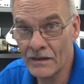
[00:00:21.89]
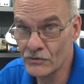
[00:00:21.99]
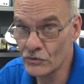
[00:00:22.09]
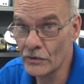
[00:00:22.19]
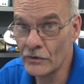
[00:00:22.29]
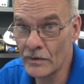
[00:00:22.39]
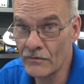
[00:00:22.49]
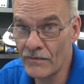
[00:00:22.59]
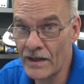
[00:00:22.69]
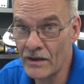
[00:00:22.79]
show you what I
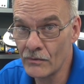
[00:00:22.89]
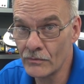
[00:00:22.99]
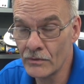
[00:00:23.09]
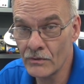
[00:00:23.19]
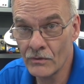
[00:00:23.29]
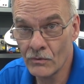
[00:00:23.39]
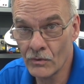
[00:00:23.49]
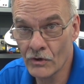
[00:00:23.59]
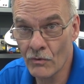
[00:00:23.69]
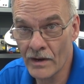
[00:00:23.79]
found,
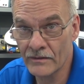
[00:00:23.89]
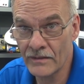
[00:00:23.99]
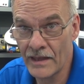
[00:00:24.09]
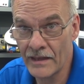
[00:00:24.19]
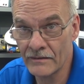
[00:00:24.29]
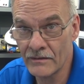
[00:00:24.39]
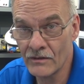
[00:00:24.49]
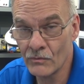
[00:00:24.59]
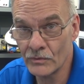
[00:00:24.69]
we'll correct that,